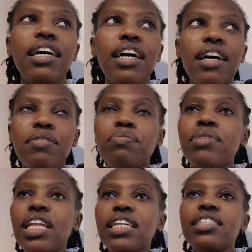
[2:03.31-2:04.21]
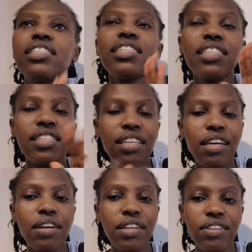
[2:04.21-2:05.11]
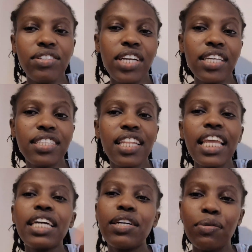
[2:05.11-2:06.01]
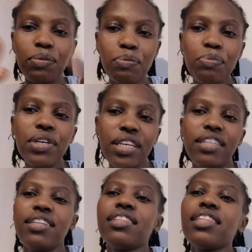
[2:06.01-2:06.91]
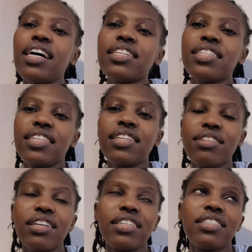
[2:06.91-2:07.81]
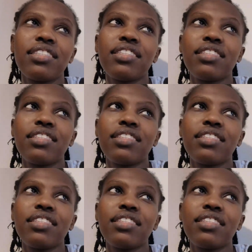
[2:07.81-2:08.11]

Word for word: um like just rest like be in that rest